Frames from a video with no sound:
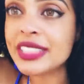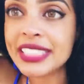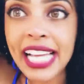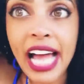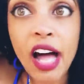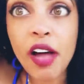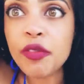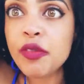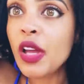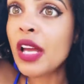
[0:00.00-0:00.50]

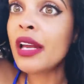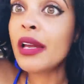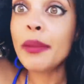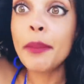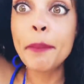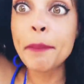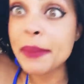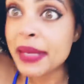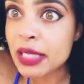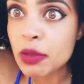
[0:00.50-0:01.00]
South,
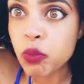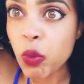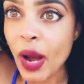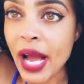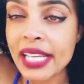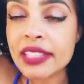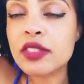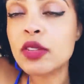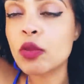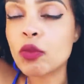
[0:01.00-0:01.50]

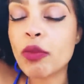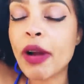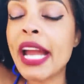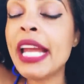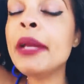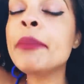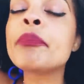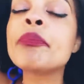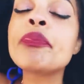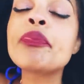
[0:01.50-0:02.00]
Midwest,
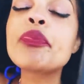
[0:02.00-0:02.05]
right?